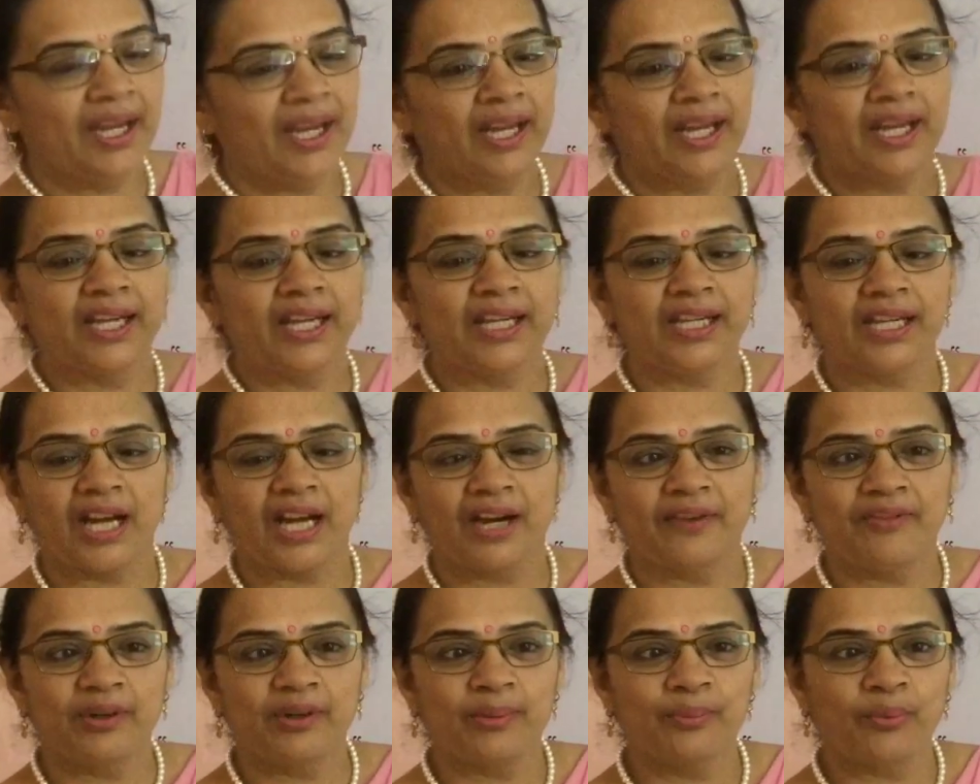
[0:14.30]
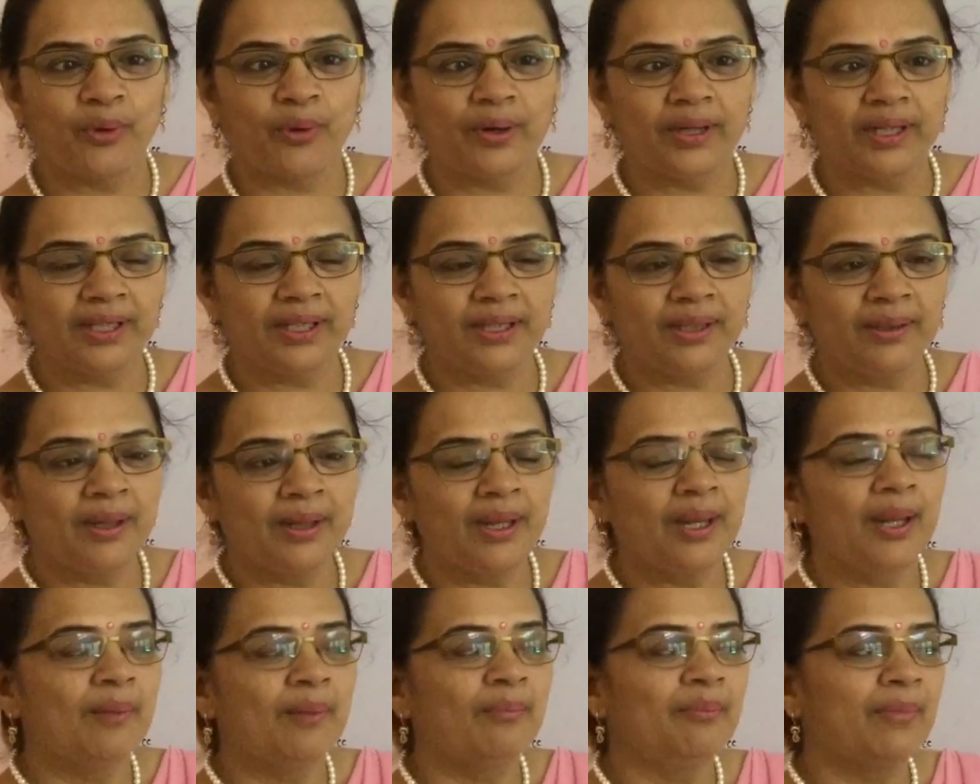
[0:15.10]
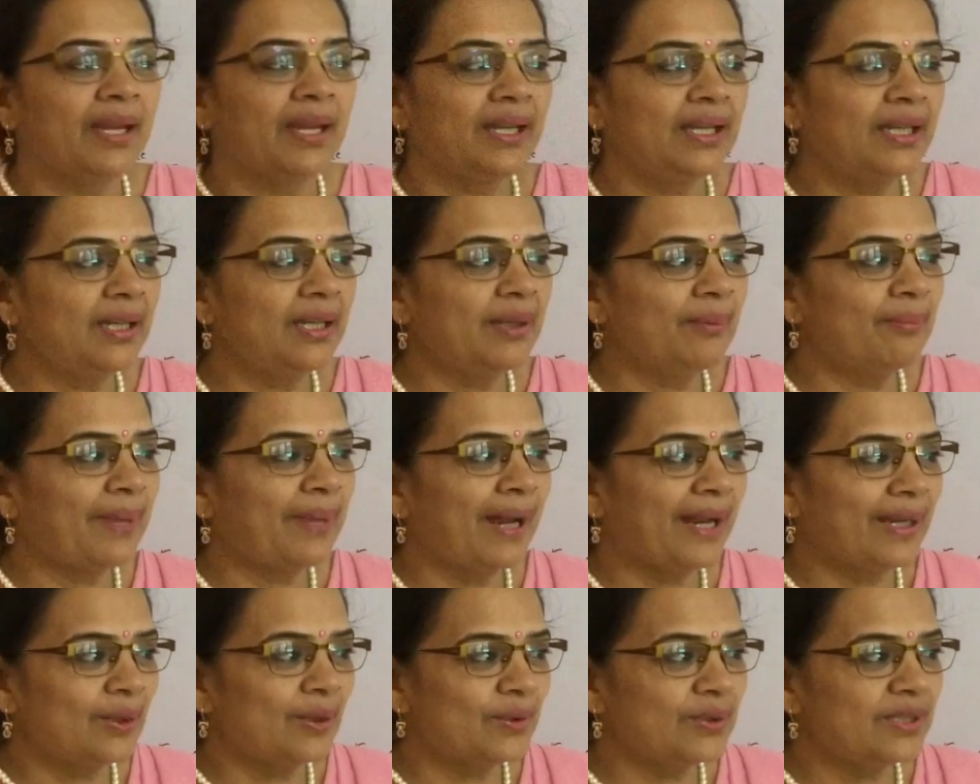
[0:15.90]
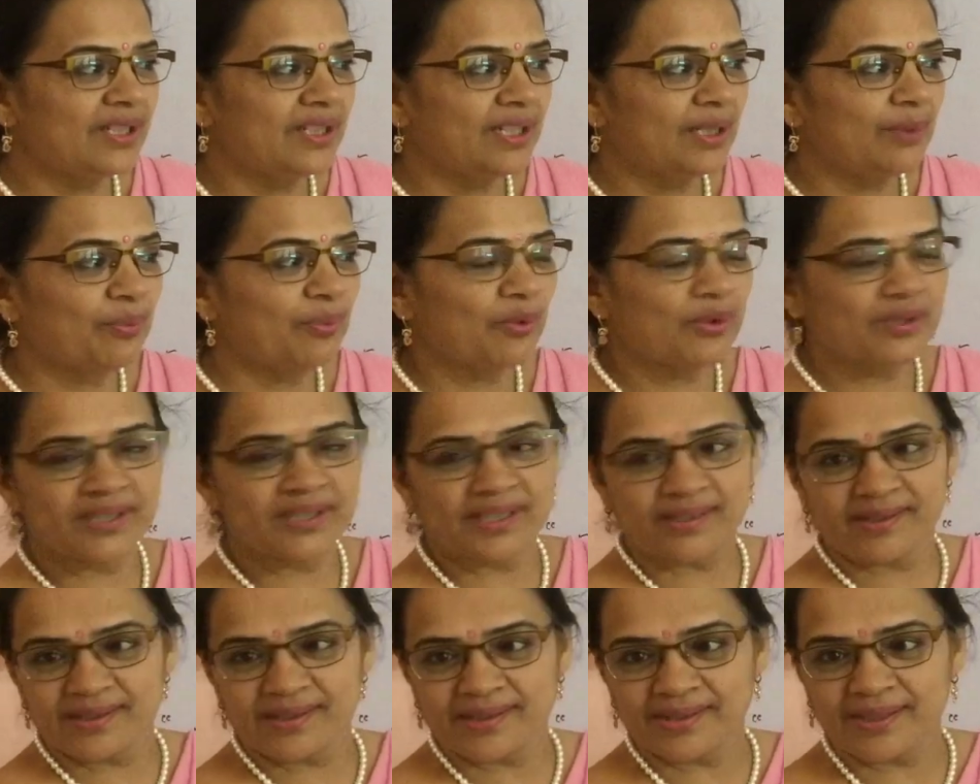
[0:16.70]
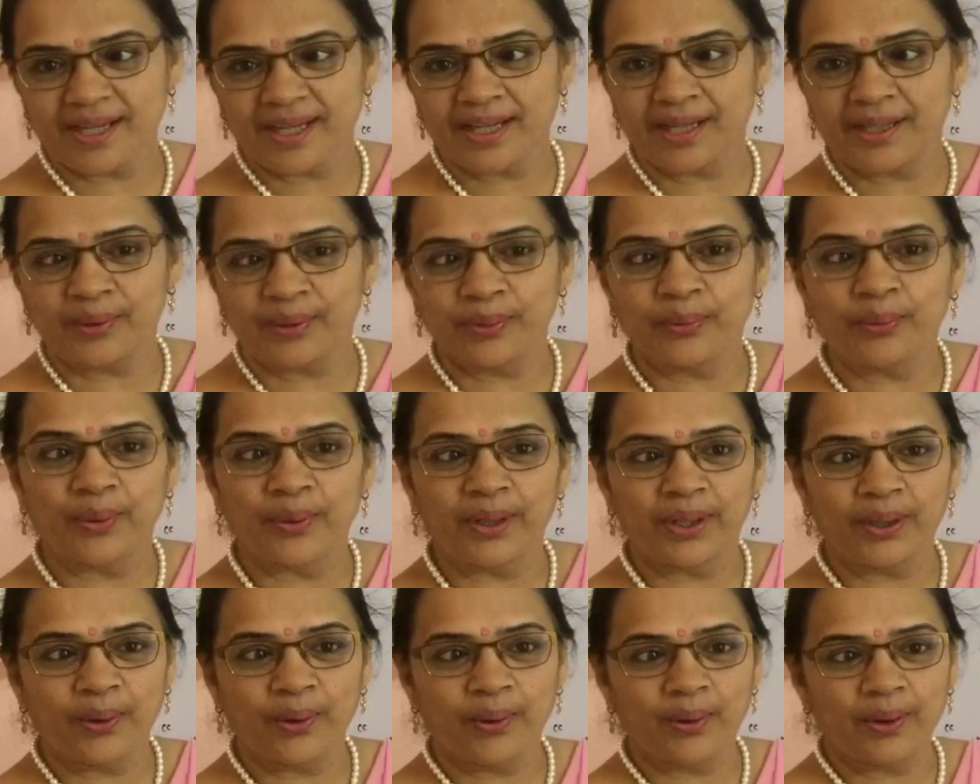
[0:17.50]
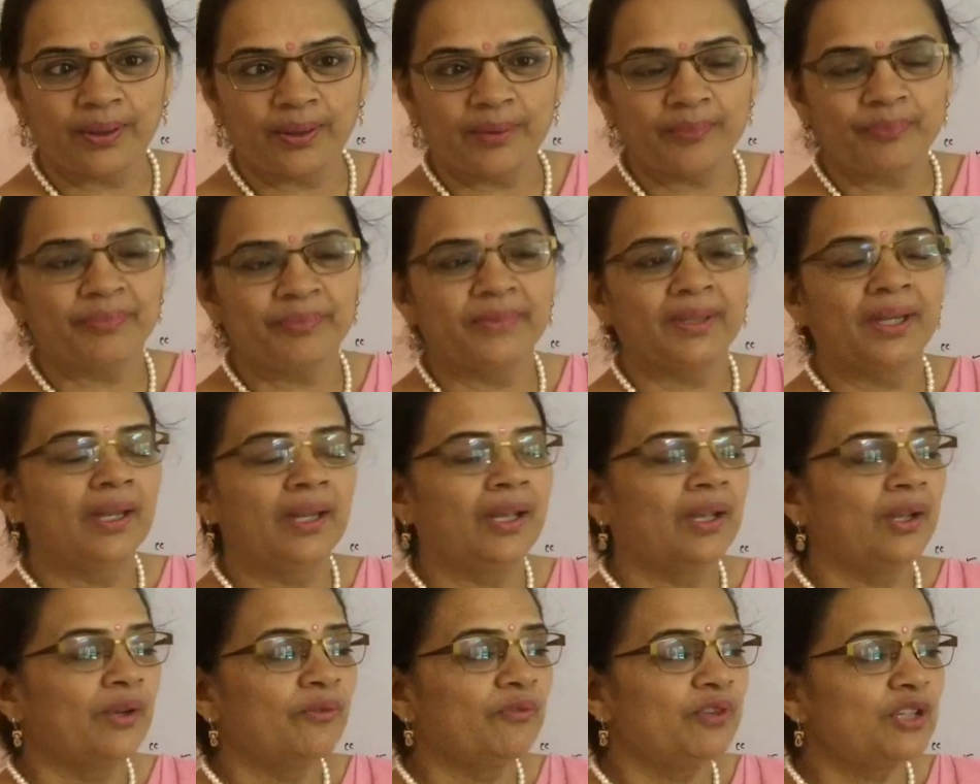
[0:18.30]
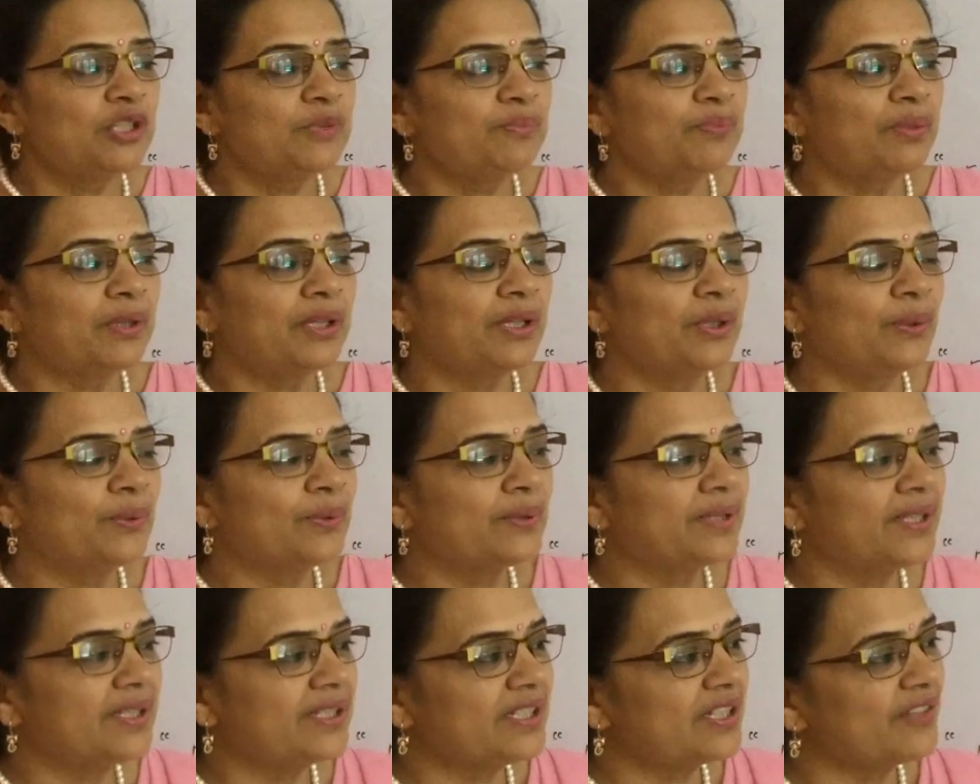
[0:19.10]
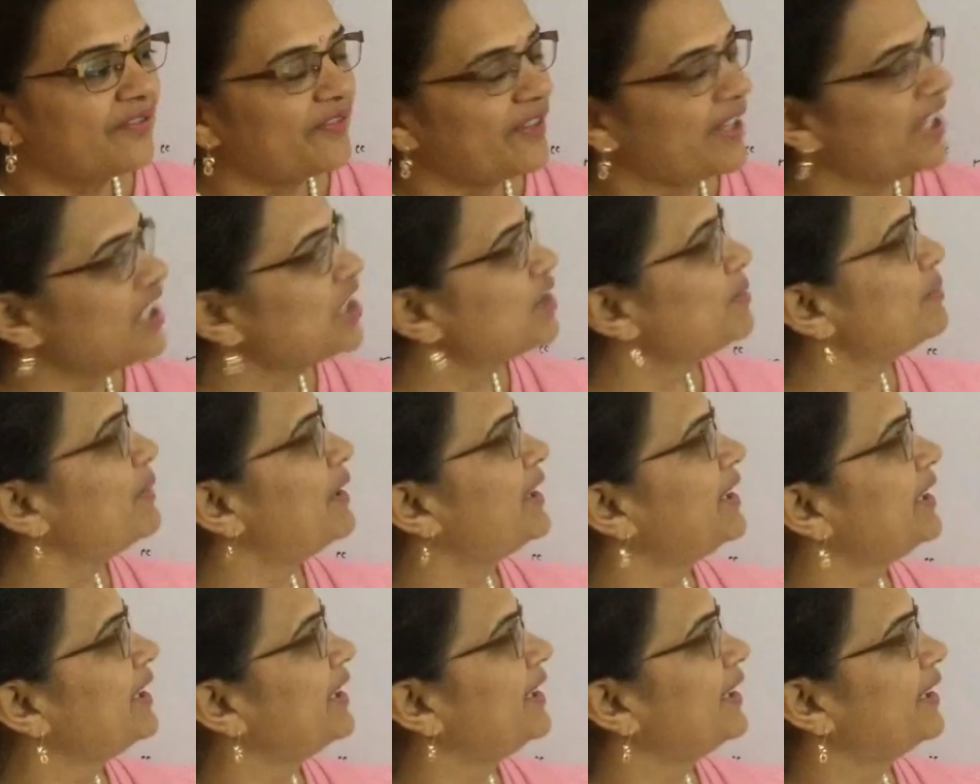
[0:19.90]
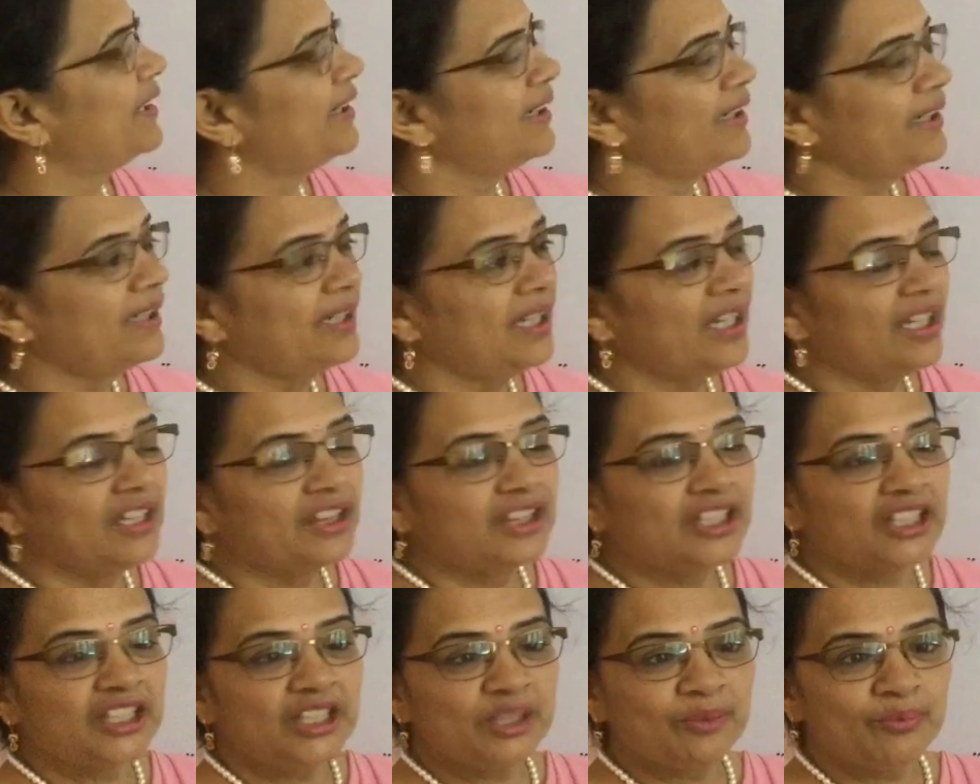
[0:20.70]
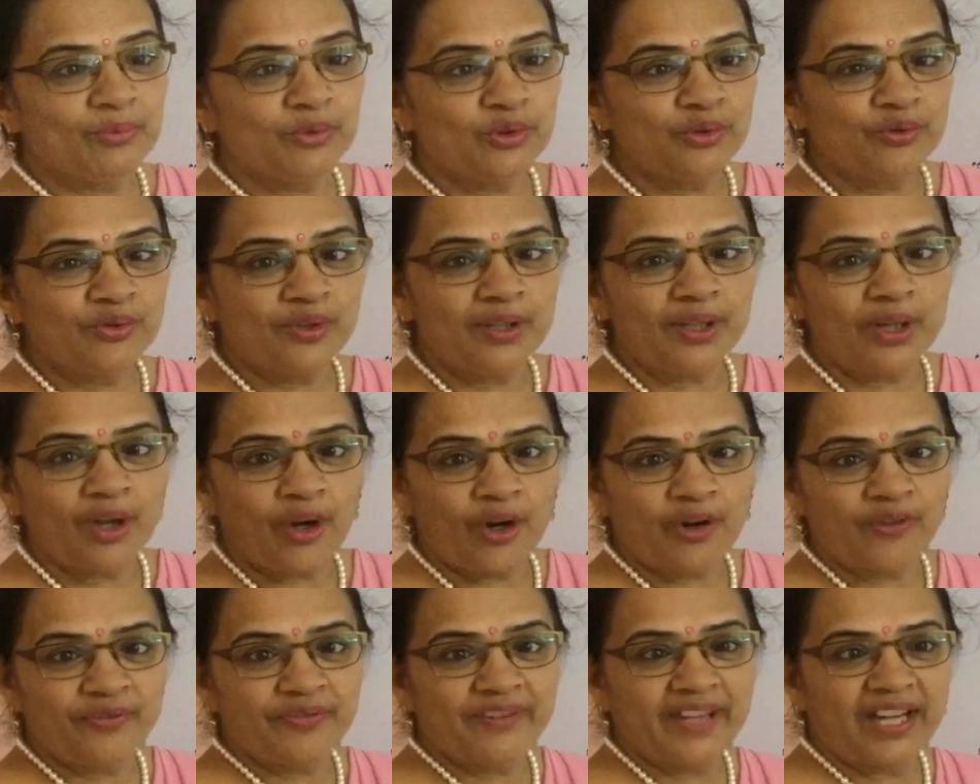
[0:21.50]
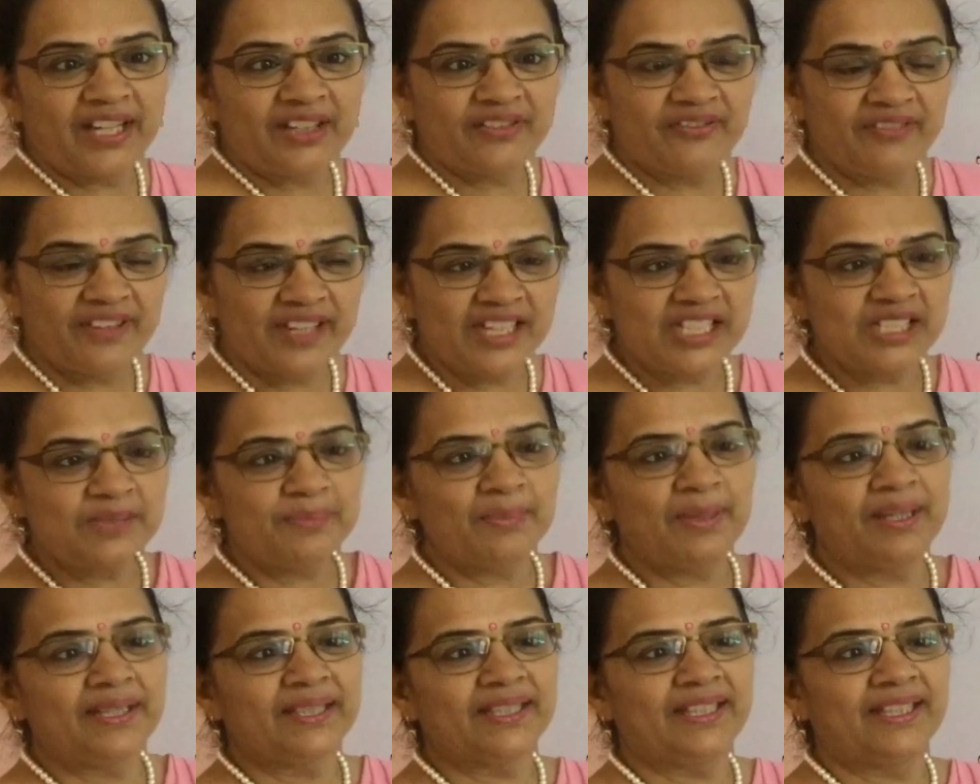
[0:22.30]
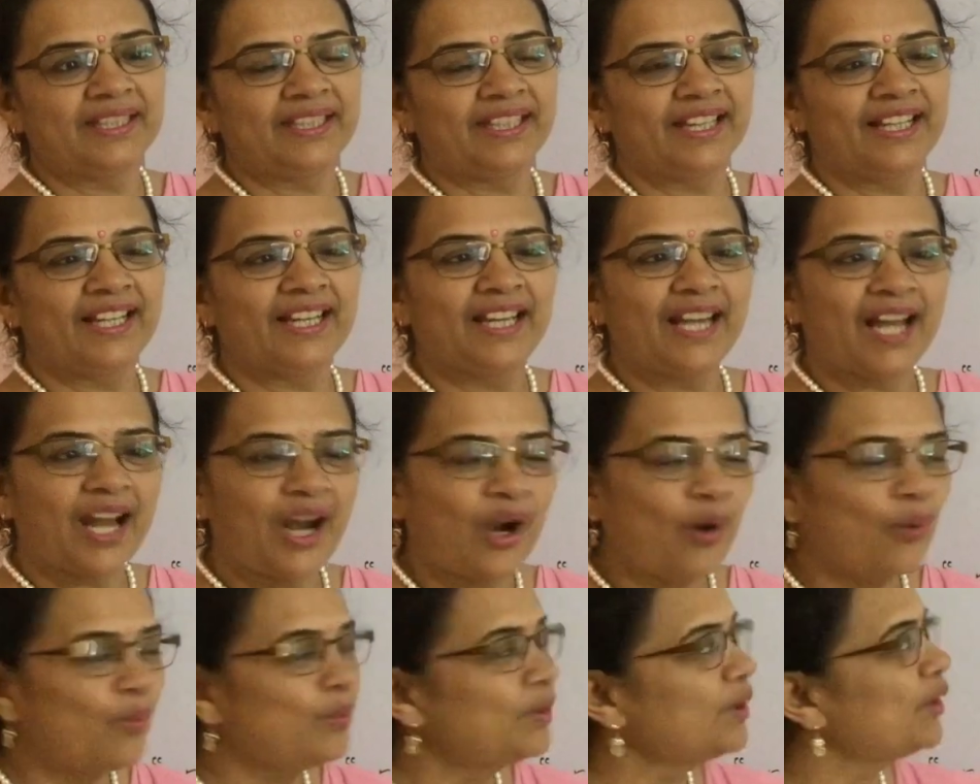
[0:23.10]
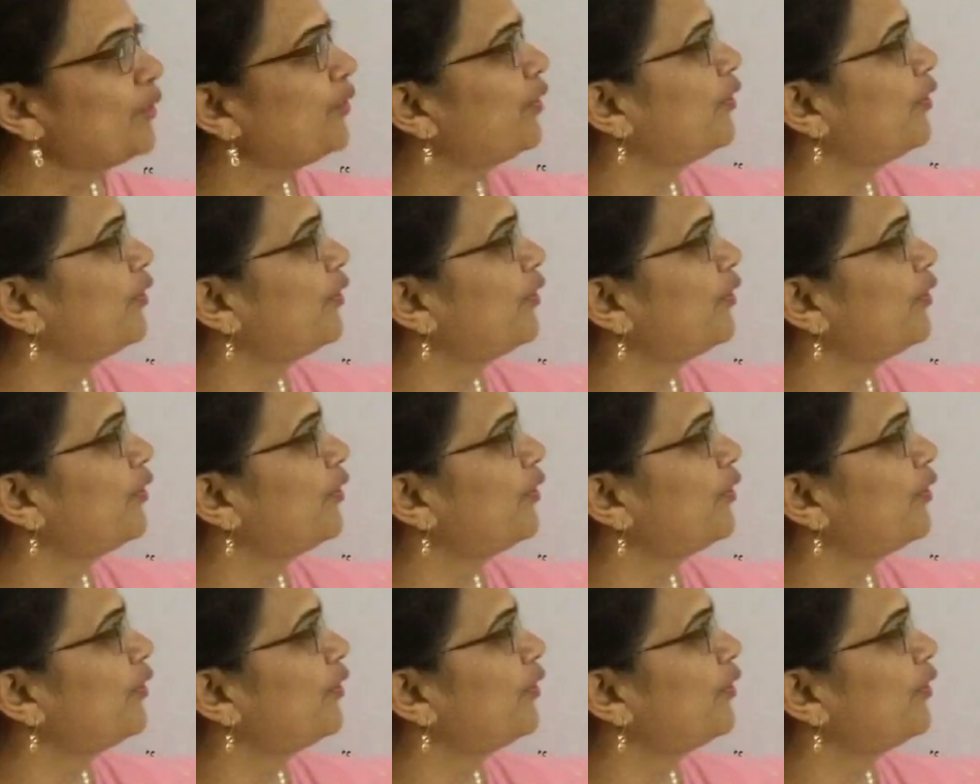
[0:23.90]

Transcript: In our body, many biological processes are going on which produces the waste material. The removal of that waste material out of